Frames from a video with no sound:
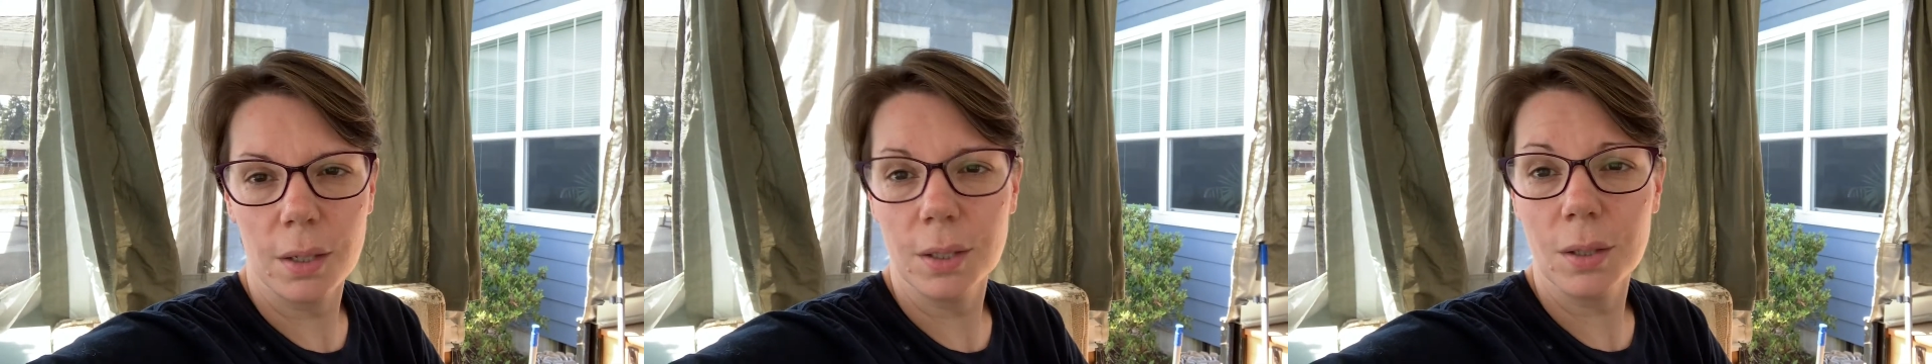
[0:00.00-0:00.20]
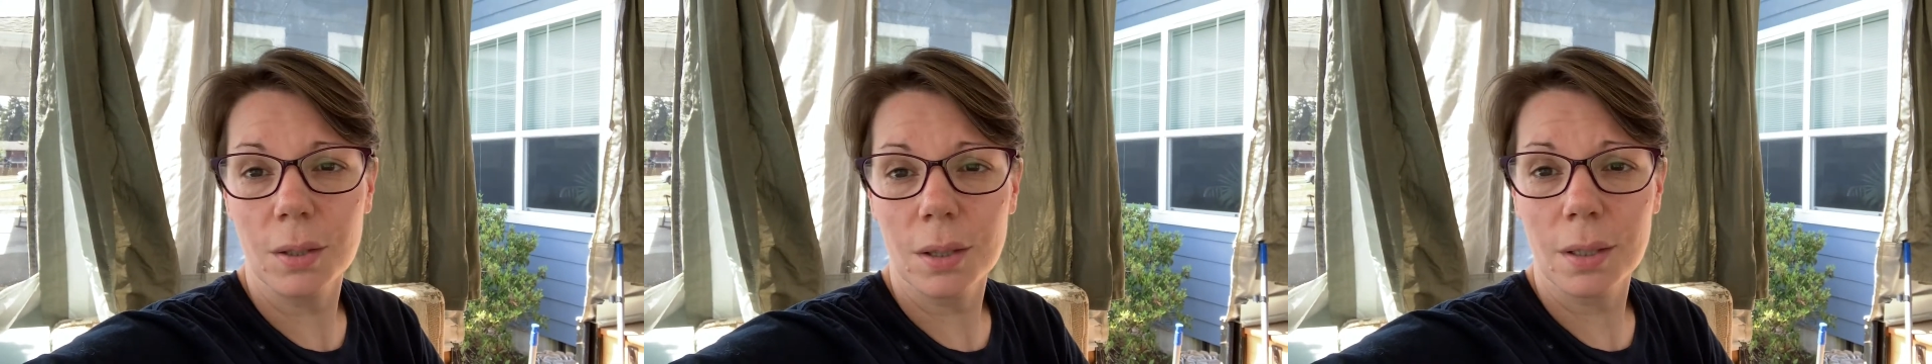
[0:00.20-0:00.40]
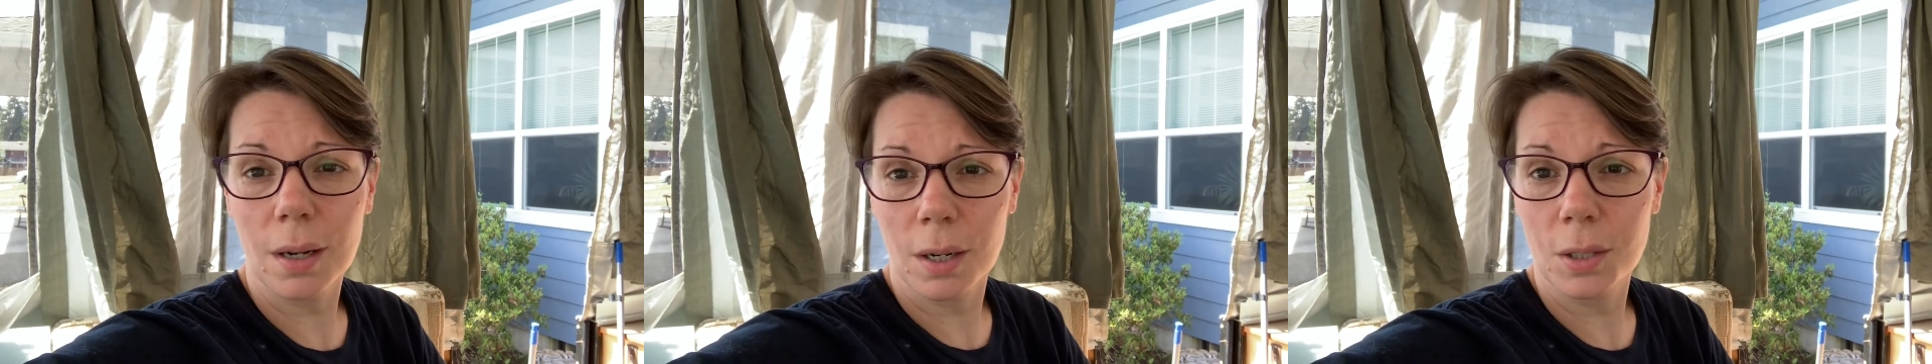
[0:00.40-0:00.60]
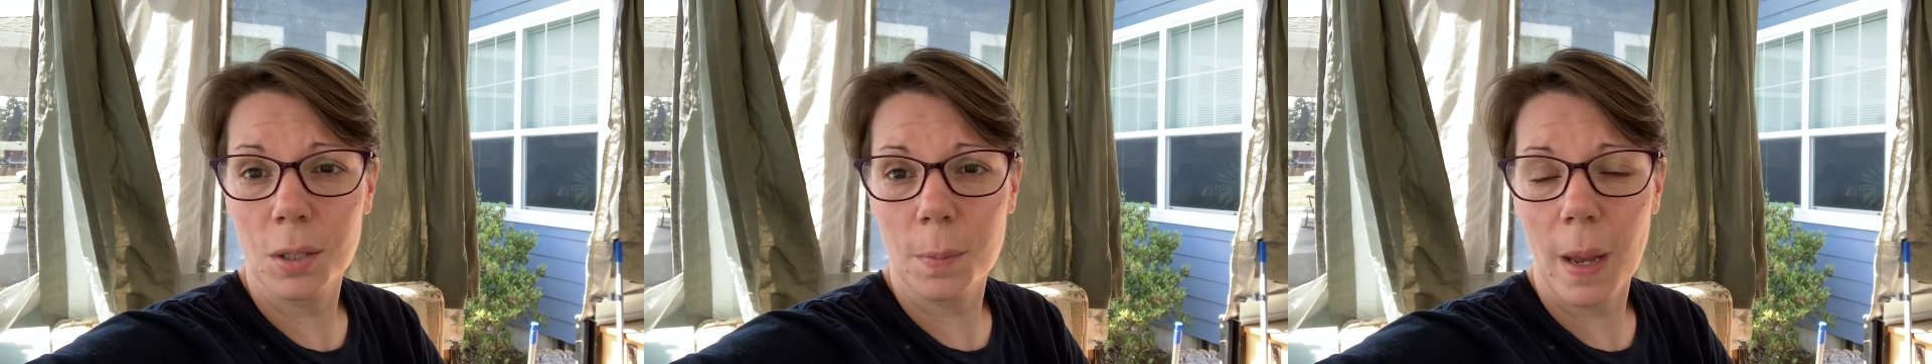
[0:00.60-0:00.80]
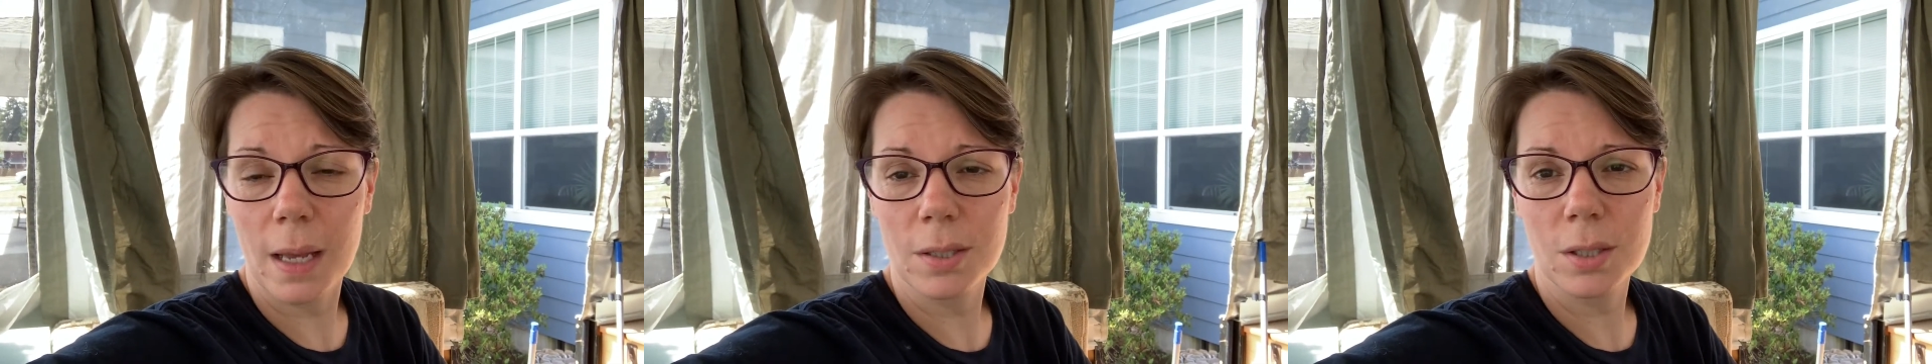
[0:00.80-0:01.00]

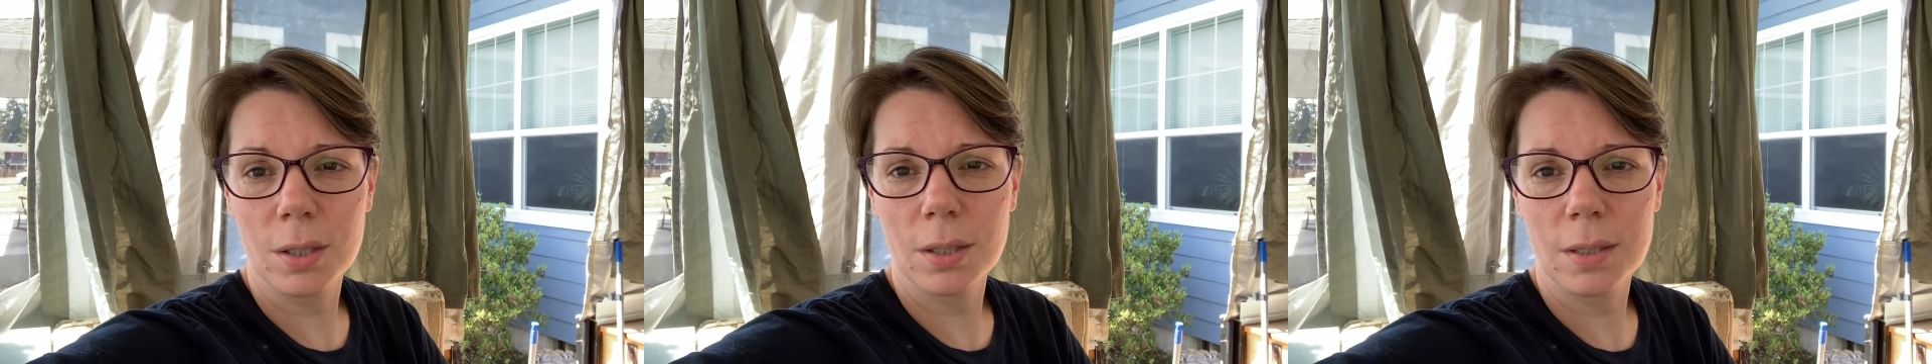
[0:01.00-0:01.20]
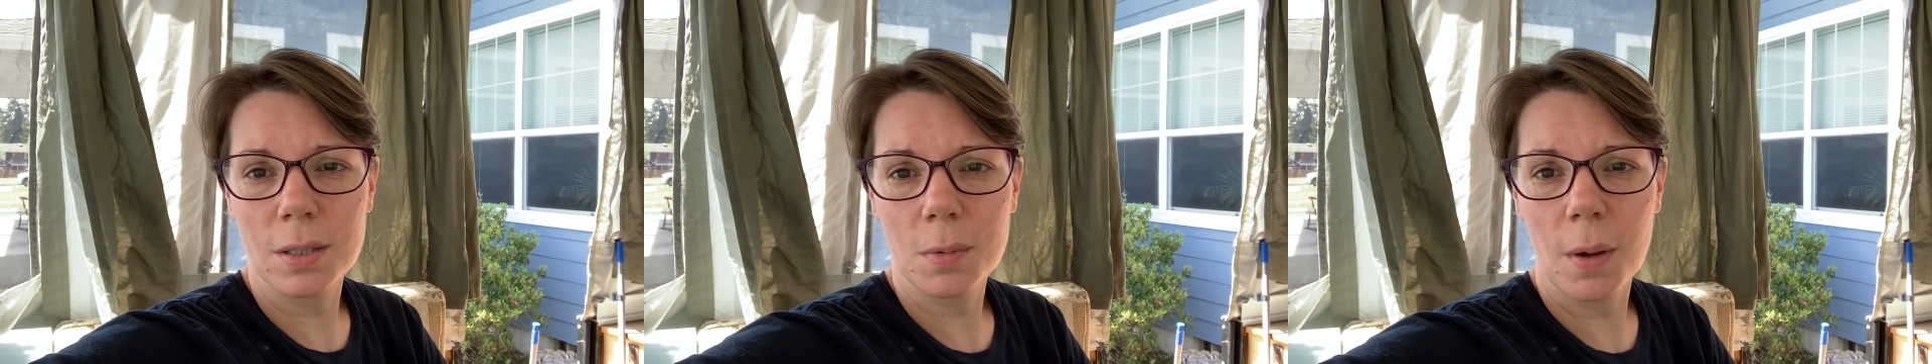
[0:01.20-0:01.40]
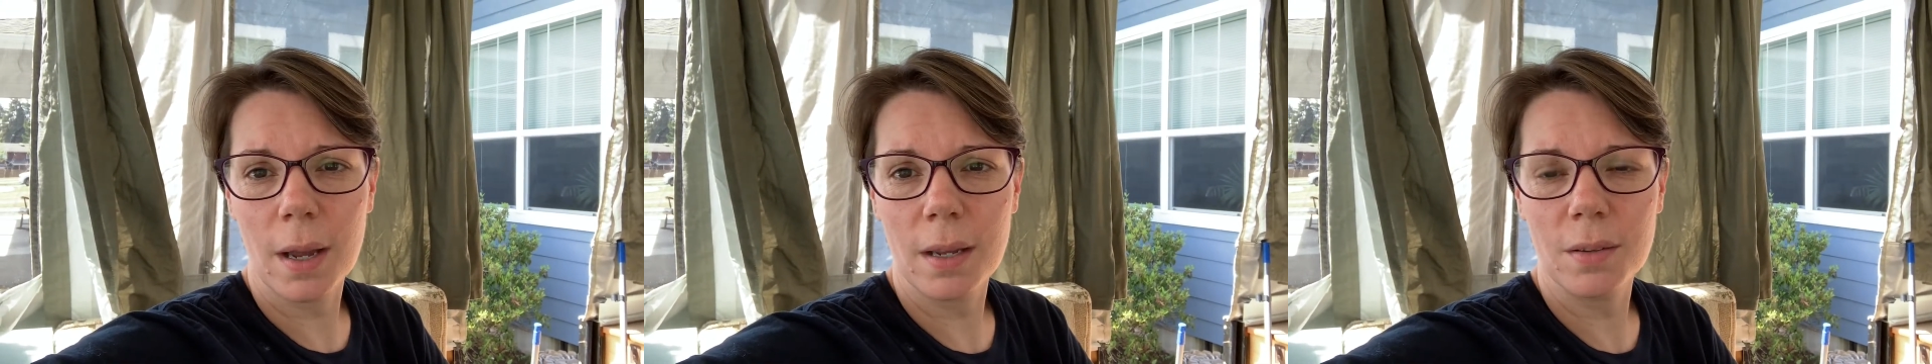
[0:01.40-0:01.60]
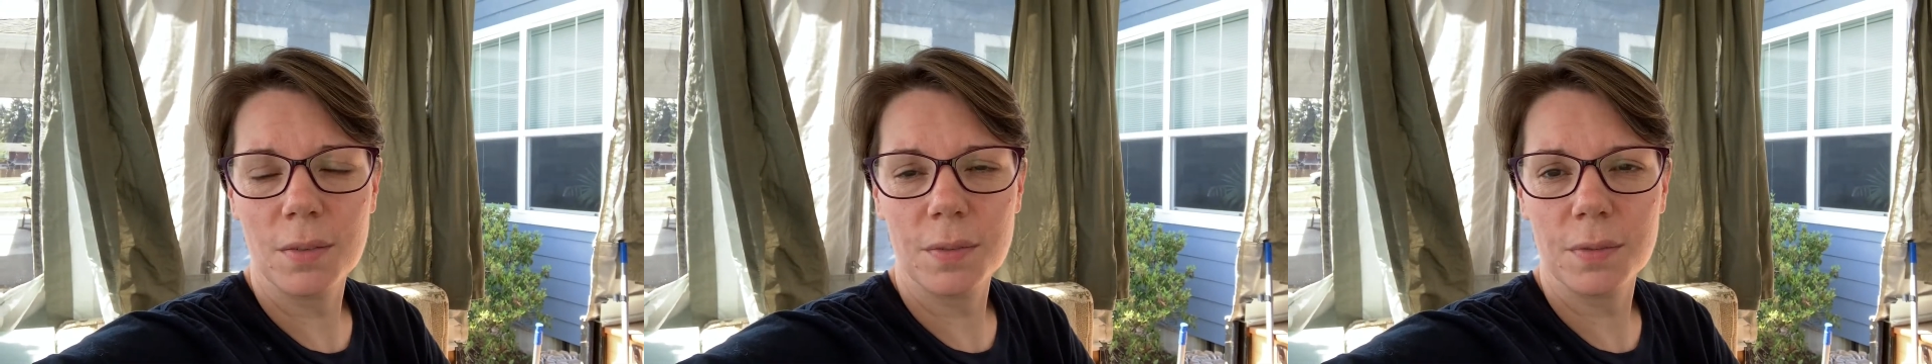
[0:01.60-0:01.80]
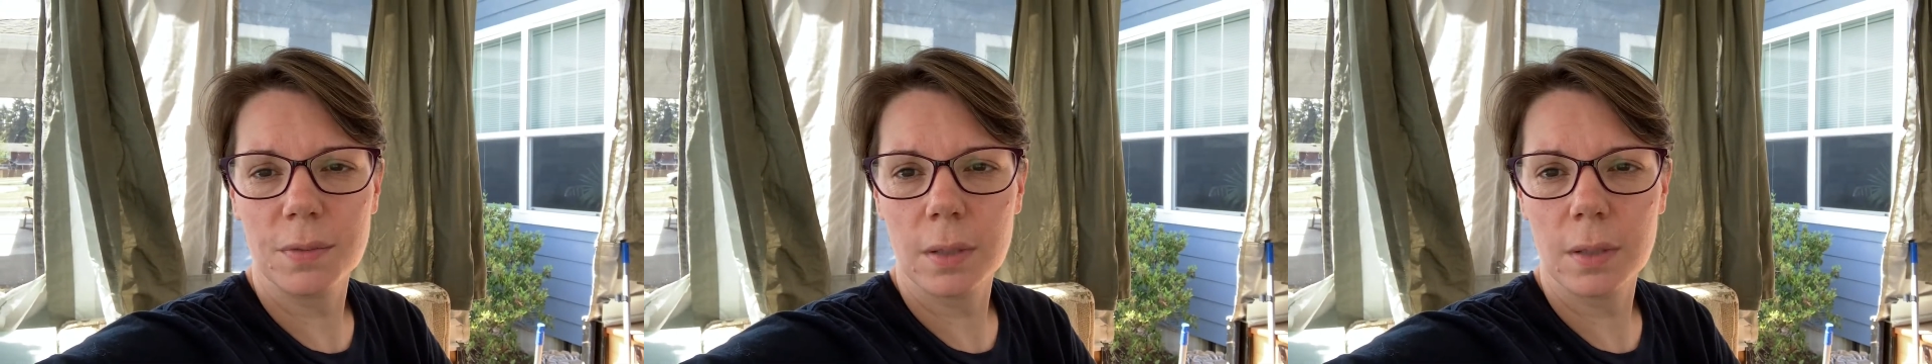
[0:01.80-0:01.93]
youth pastor and his wife,